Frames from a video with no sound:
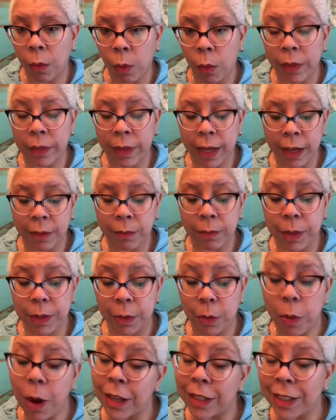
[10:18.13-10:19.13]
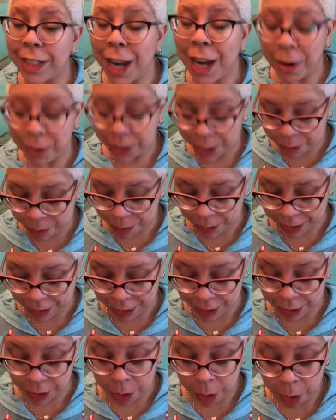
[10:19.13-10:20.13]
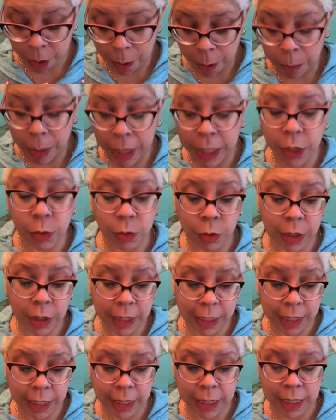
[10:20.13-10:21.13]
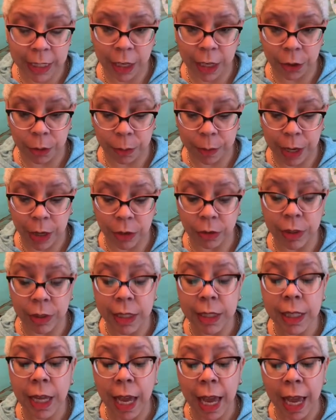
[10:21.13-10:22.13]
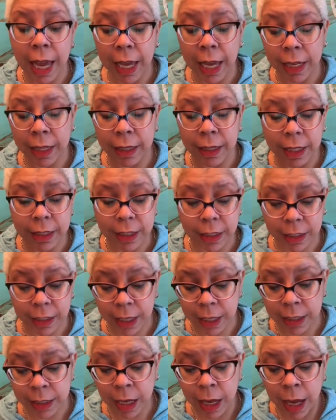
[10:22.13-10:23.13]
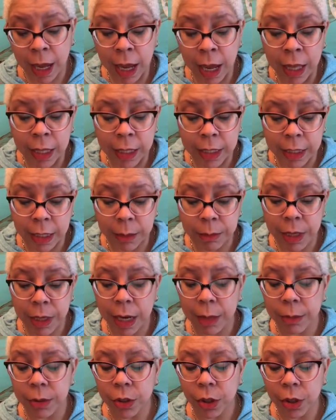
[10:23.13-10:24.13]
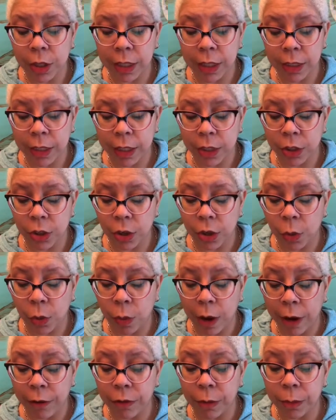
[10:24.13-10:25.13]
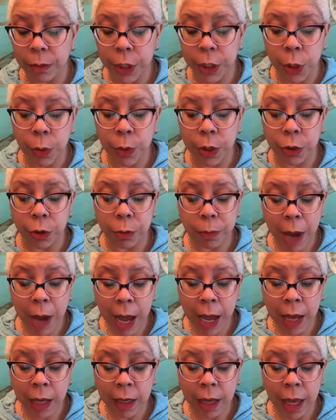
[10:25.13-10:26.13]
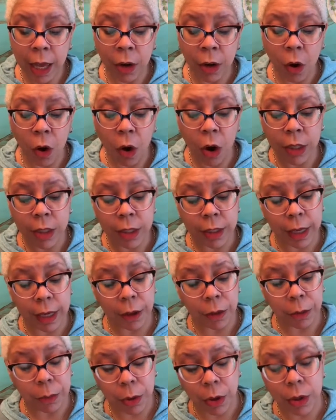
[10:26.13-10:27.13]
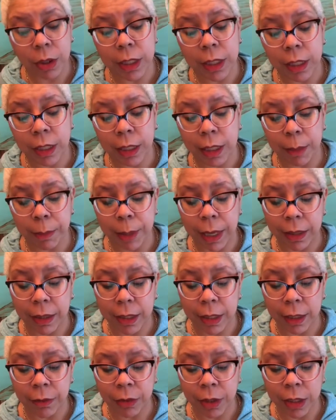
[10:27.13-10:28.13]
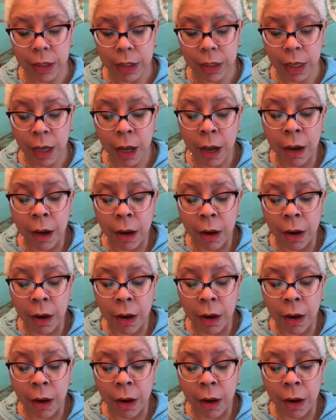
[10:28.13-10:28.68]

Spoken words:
when they've been the one to tell you what to do. But you really need to set your boundaries. And they suggest that sometimes turning the concern away from you and your pet and onto the other person can make the difference.